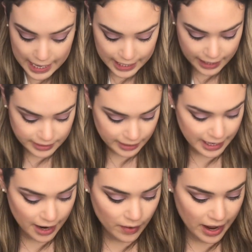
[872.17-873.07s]
And
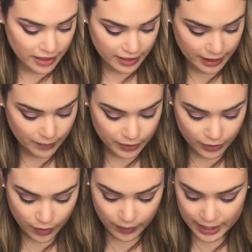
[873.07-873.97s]
now I think I want to
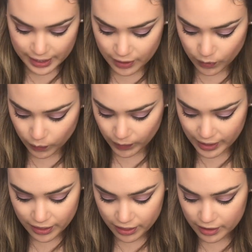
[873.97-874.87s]
go in
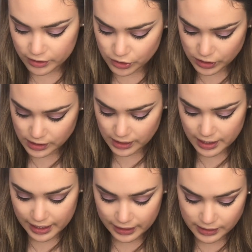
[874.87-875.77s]
with just the
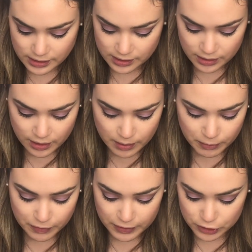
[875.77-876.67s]
NYX
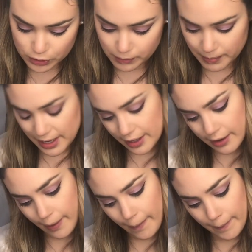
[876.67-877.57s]
Professional
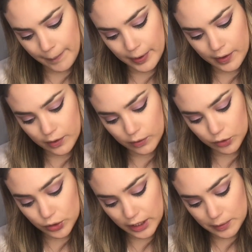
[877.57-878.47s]
Makeup
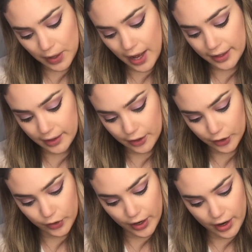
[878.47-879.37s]
Retractable
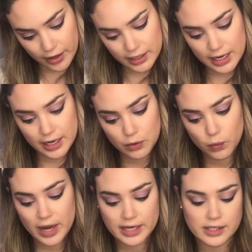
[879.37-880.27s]
Eyeliner Crayon
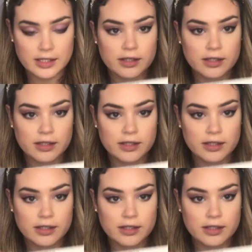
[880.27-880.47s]
in white.